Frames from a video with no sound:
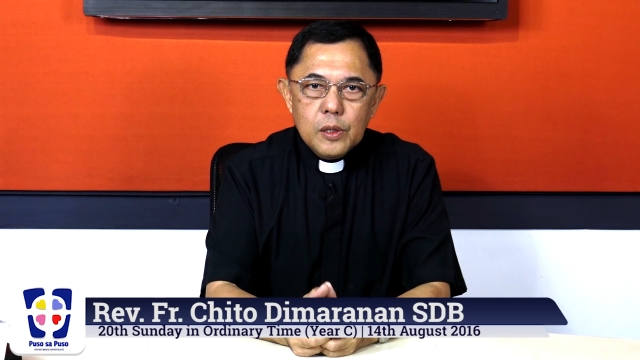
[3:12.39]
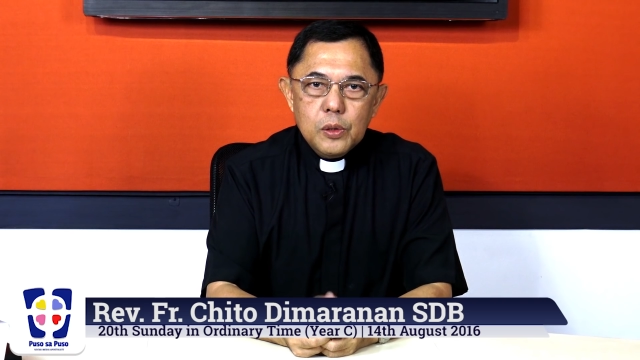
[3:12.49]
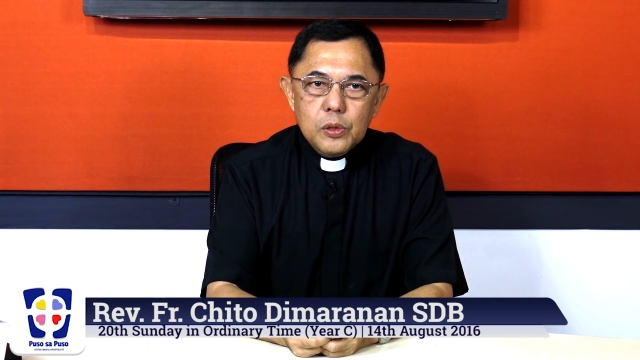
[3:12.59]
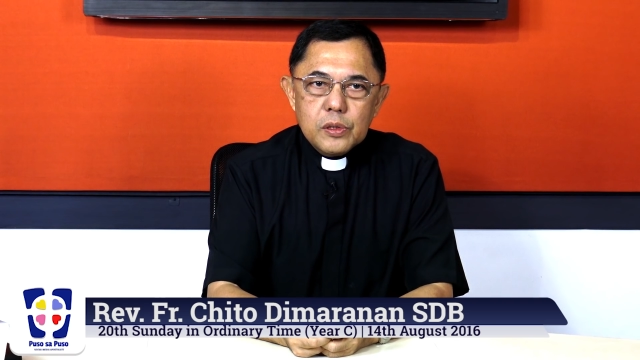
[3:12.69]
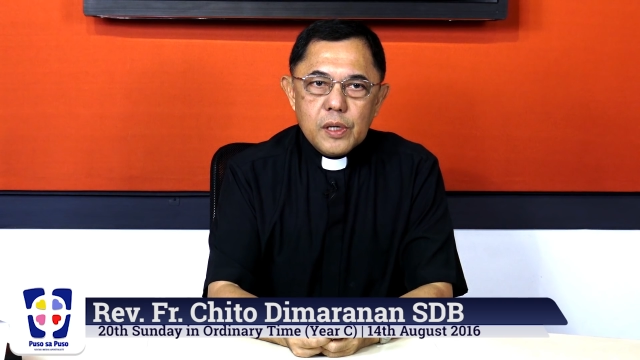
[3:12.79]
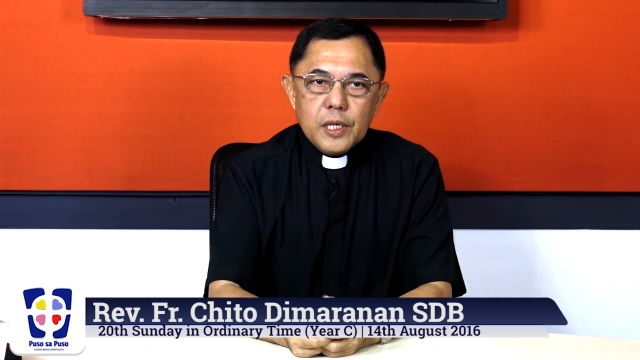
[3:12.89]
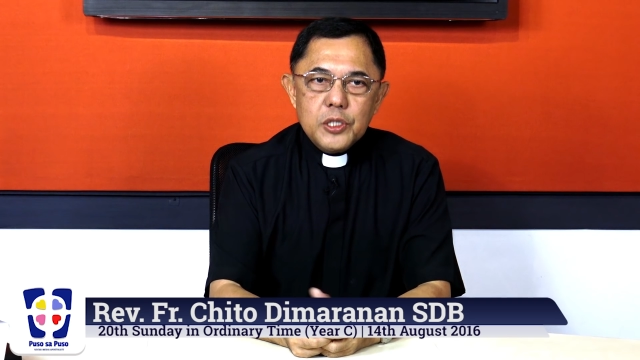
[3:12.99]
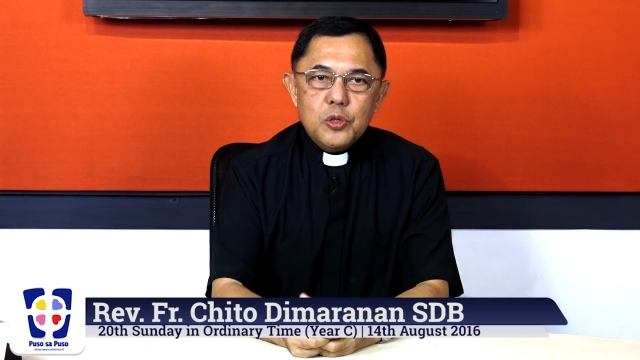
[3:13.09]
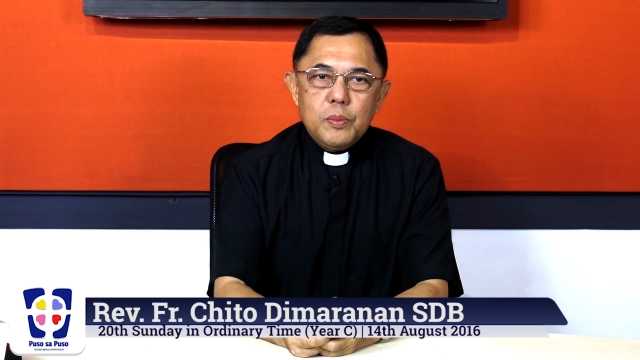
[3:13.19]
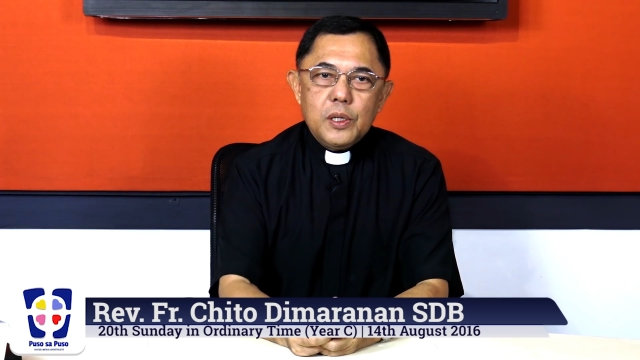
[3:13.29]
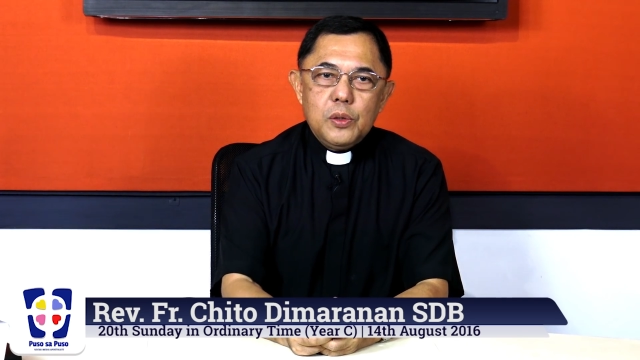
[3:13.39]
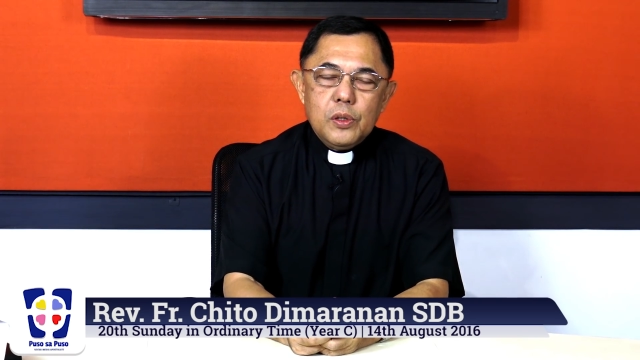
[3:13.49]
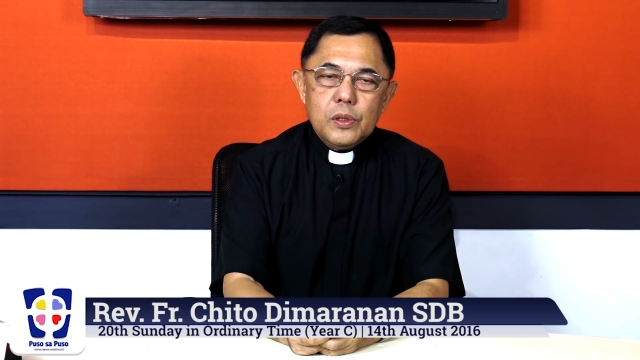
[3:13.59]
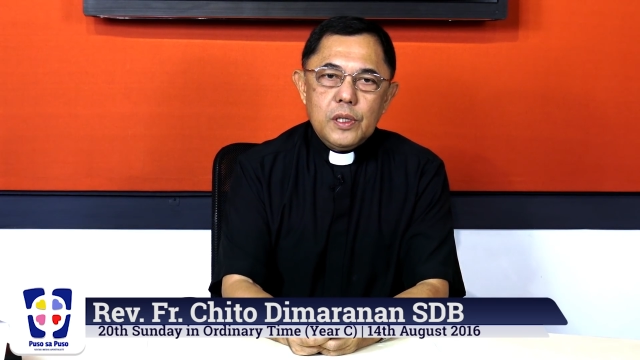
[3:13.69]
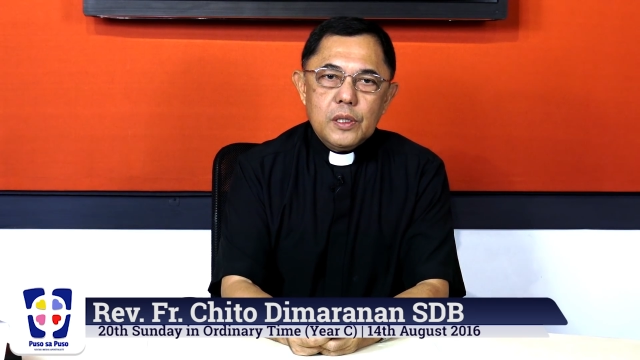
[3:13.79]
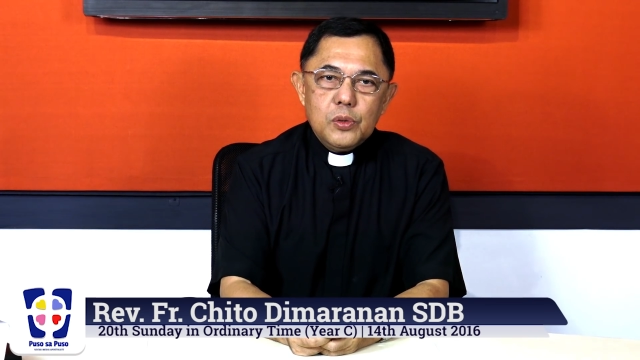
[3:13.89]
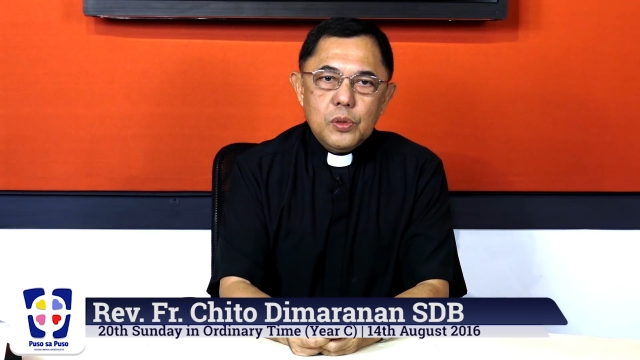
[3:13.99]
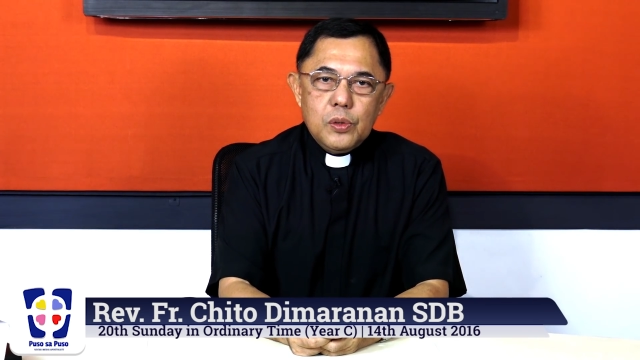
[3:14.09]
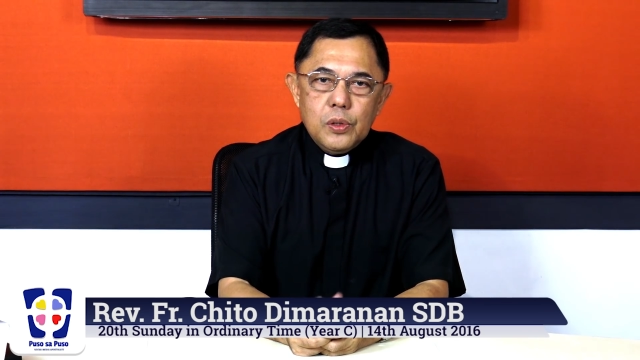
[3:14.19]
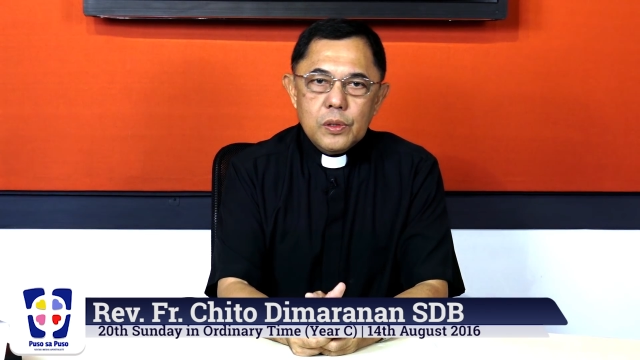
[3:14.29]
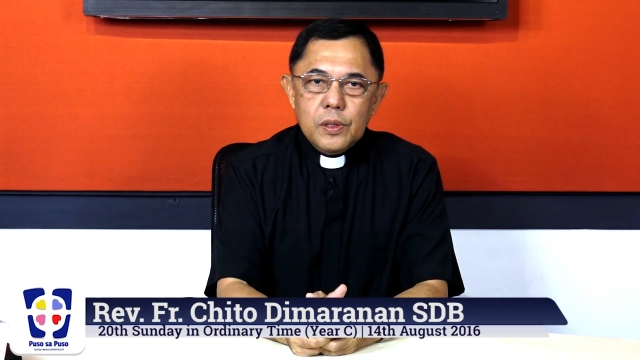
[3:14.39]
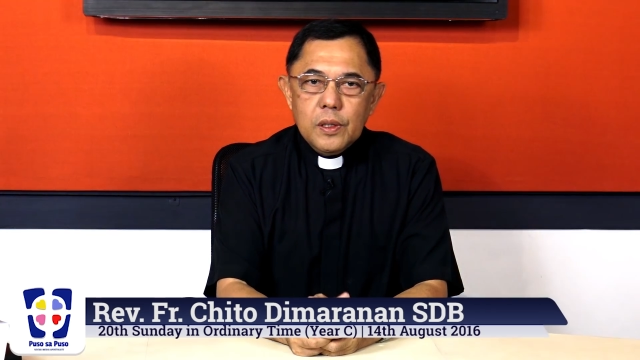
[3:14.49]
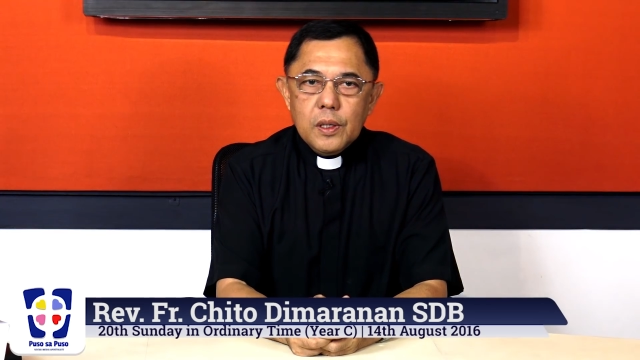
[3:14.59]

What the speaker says: who tries to be good and do good